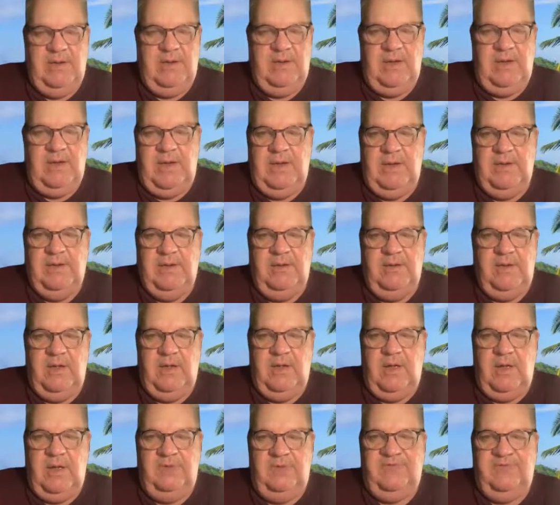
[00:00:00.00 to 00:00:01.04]
And
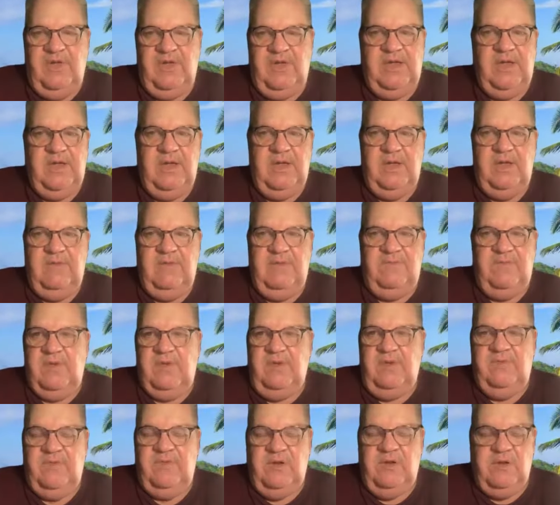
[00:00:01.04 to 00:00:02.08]
I'll tell you,
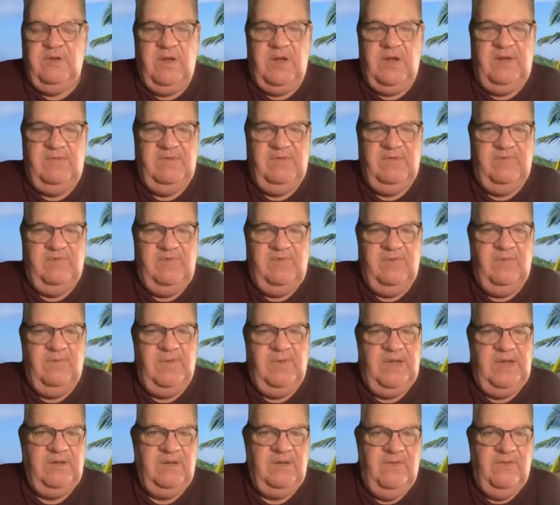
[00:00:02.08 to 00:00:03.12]
if you're not having
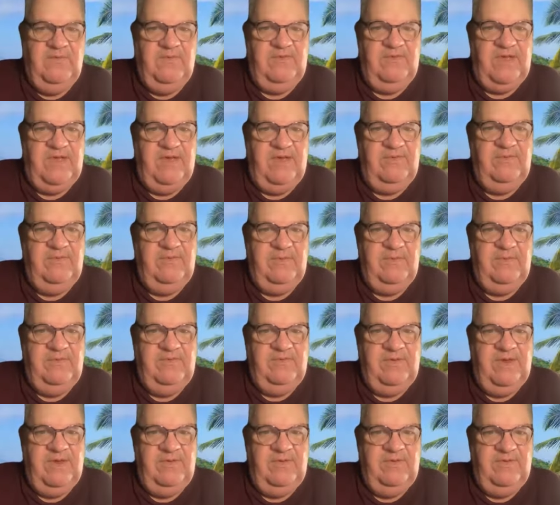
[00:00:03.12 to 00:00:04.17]
two-way conversations with
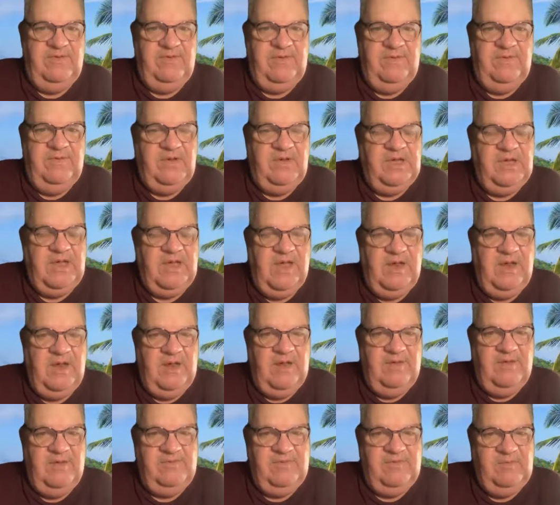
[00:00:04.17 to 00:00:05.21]
Jesus, if you can't
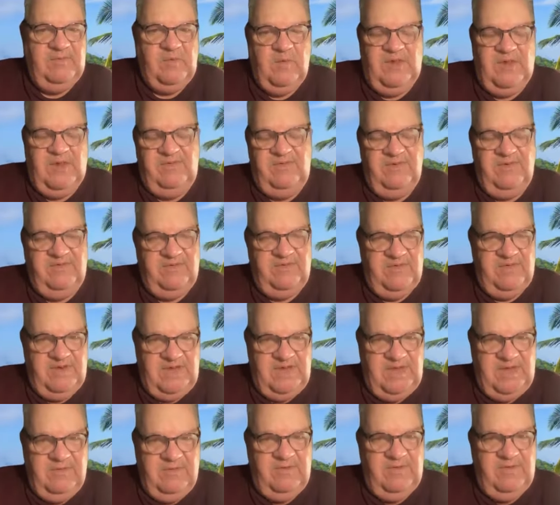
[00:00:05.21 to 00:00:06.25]
ask him questions and
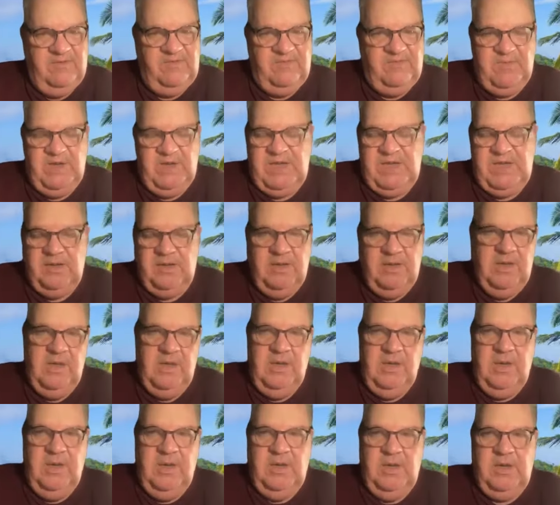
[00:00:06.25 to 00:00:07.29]
hear him speak,
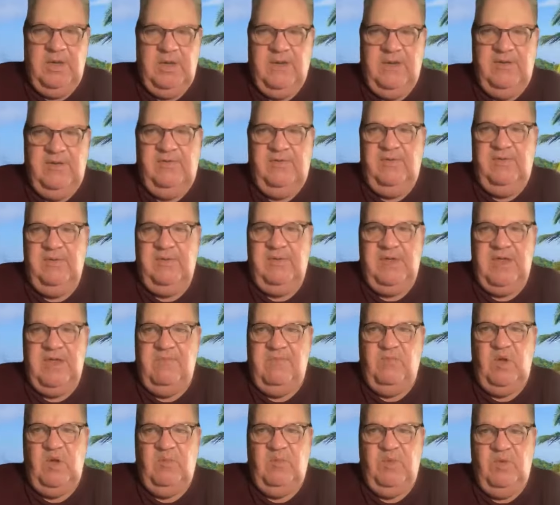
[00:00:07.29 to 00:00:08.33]
you need to
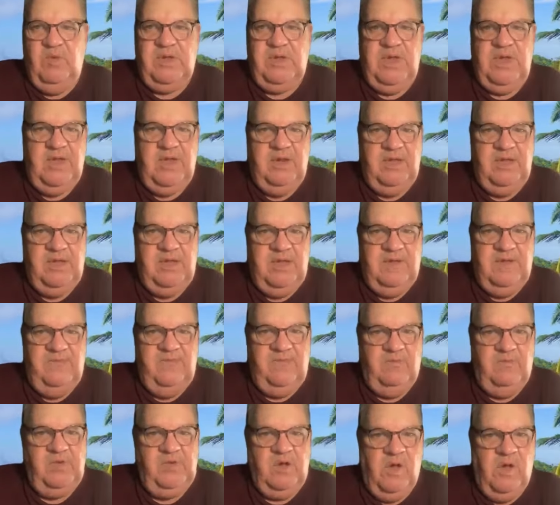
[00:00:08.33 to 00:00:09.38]
get my book, How to Hear
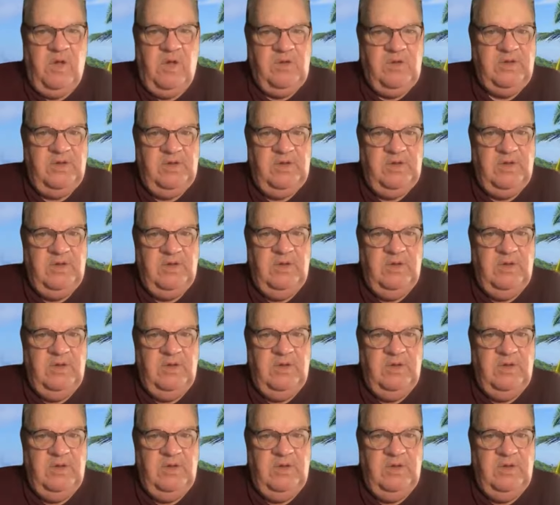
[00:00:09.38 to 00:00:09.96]
from God, and